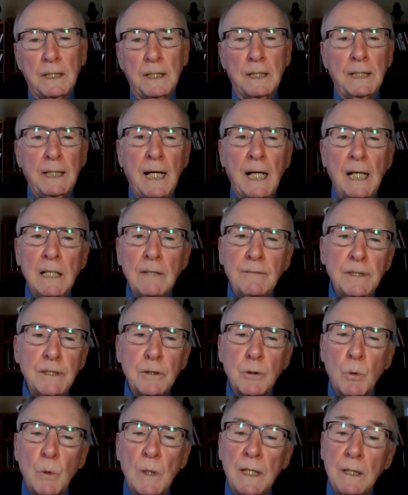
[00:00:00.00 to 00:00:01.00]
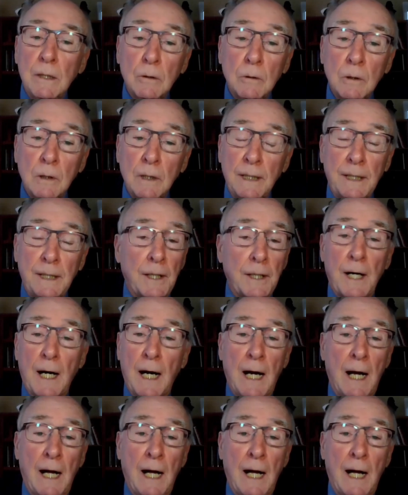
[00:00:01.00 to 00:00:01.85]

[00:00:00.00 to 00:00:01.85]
A kind of a twinkle in her